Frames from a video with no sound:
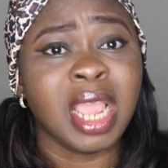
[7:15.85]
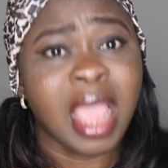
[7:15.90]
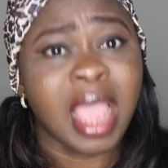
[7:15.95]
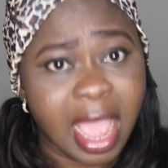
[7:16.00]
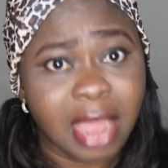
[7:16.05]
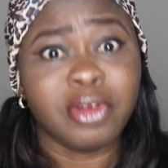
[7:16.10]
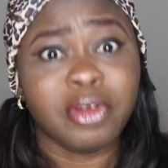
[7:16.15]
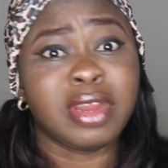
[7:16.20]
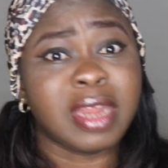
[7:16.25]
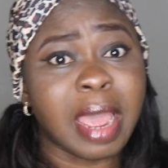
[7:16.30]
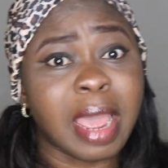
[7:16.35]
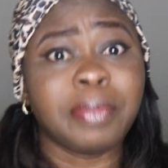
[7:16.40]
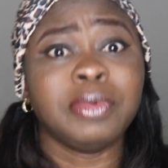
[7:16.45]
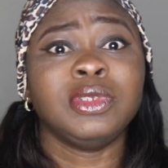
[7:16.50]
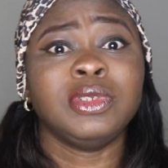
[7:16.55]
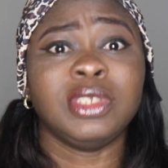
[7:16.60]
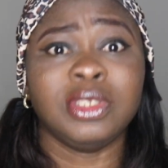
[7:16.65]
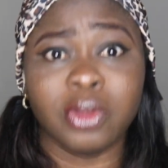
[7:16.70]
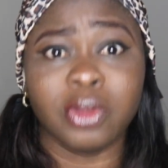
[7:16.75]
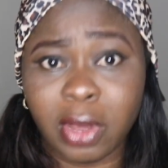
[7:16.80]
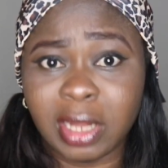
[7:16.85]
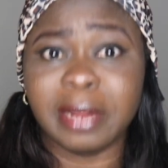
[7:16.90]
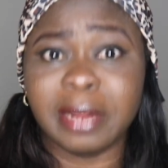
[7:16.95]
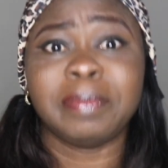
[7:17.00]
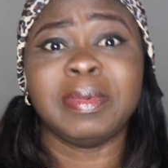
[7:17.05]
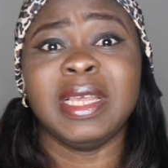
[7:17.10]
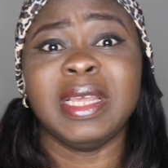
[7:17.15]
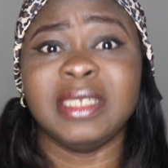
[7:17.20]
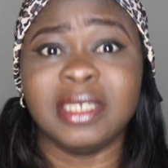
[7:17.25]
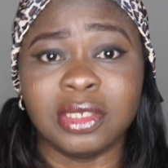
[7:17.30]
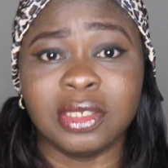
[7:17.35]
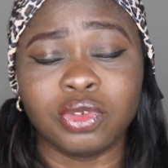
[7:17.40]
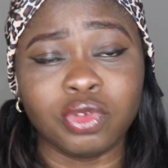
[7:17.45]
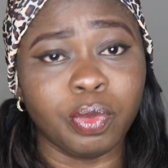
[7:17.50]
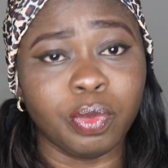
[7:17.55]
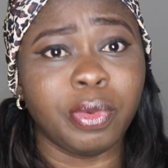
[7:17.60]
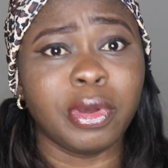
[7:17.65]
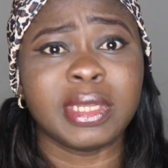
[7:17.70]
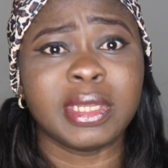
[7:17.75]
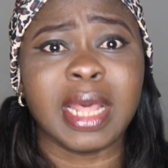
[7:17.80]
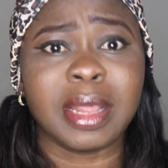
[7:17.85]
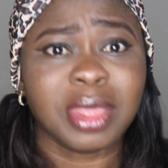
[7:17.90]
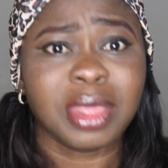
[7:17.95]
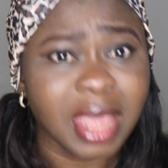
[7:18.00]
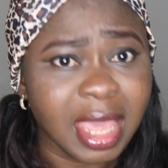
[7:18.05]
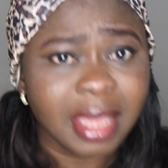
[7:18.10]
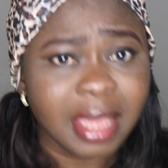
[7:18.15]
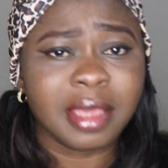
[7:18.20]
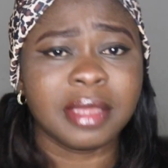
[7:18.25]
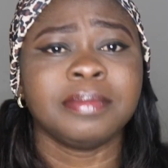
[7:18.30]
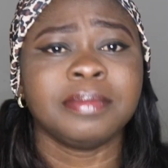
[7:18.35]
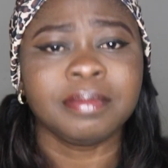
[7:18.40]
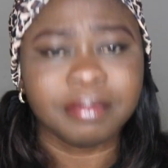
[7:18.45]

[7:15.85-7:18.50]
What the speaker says: I know it happens in other places too, but I think